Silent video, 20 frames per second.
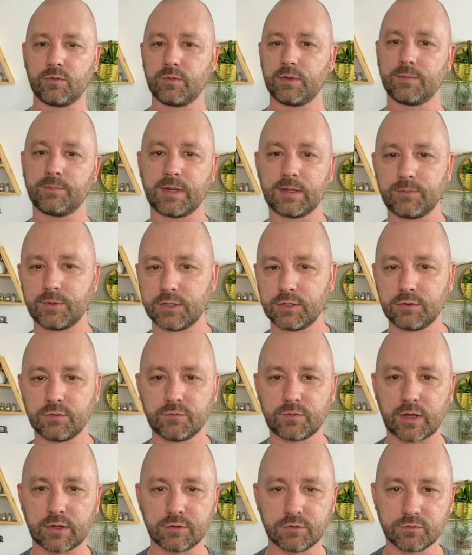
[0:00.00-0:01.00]
maybe
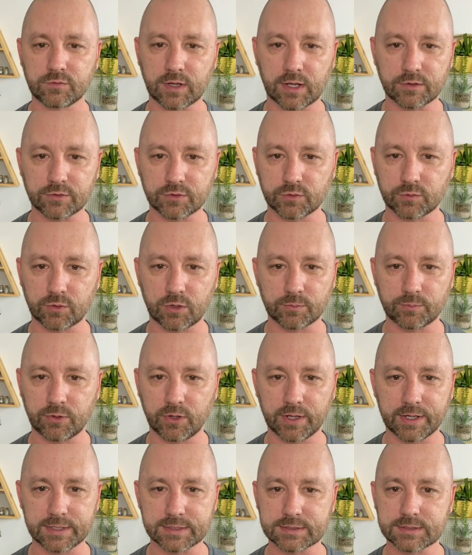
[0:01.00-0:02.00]
you've gotten to the wrong
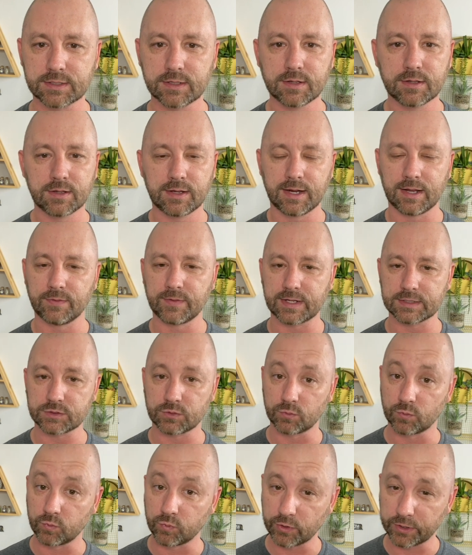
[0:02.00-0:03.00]
place, and that's a
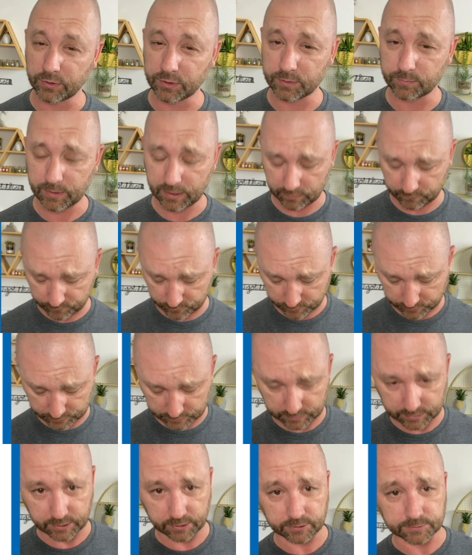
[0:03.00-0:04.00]
really painful thing to
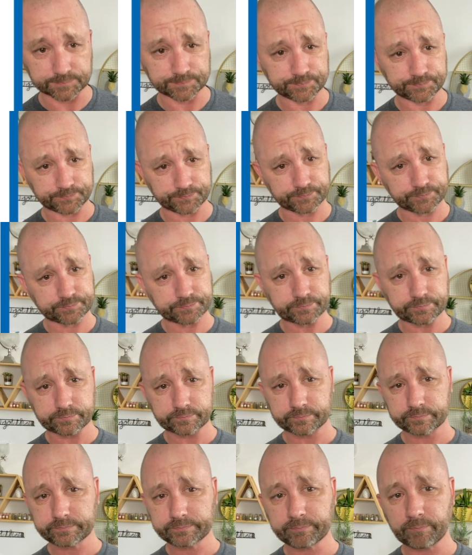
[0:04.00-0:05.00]
hear.
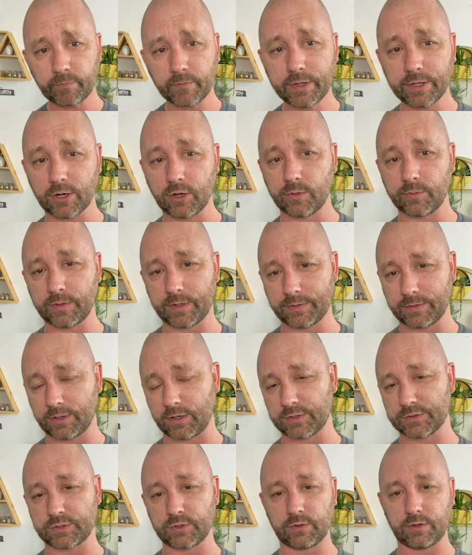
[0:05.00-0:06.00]
And then
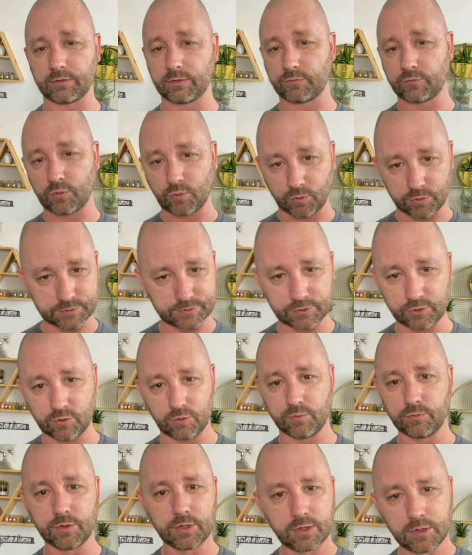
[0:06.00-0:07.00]
also, like, of course, the
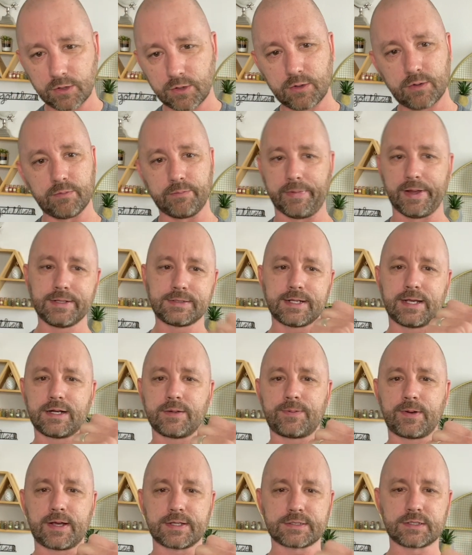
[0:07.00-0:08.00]
old maintain a
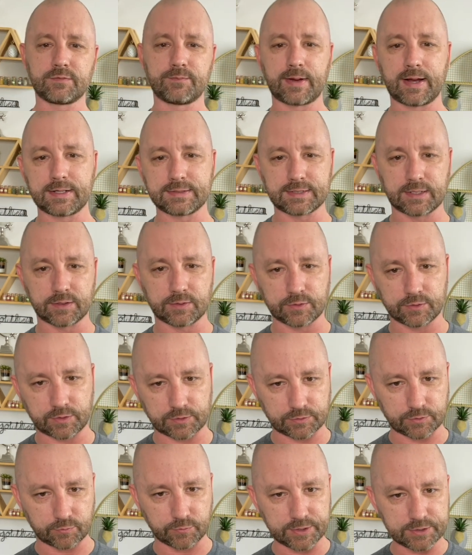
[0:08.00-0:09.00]
positive mindset. Like,
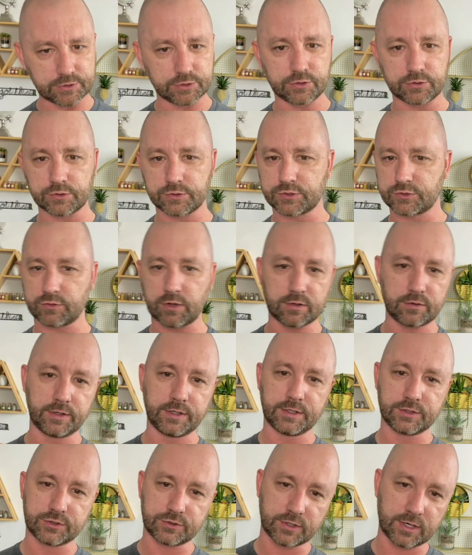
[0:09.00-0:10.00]
the reason you're struggling
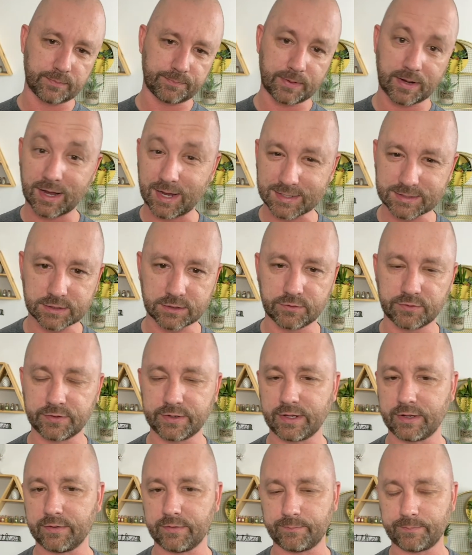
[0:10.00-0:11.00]
is you're not
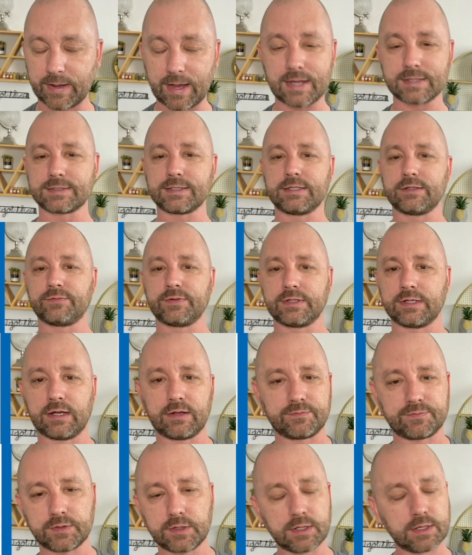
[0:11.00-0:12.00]
positive enough.